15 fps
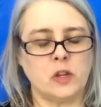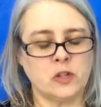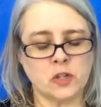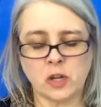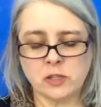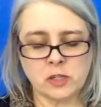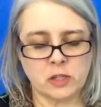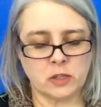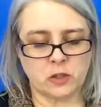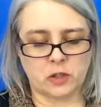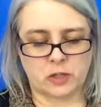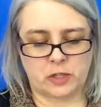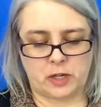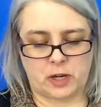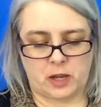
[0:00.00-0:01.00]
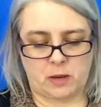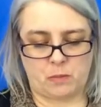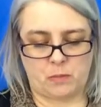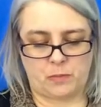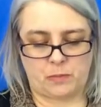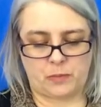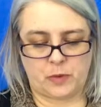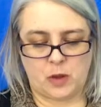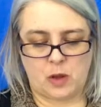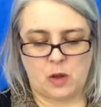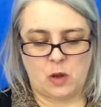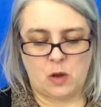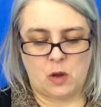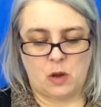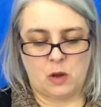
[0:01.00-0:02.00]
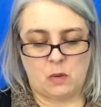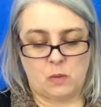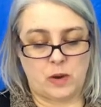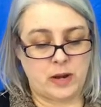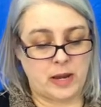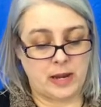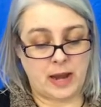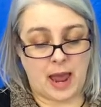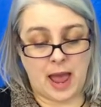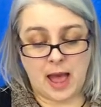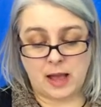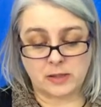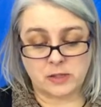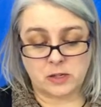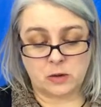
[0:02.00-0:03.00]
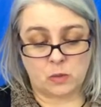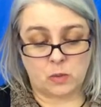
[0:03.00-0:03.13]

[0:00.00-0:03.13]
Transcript: Jocelyn looked at him. What he'd asked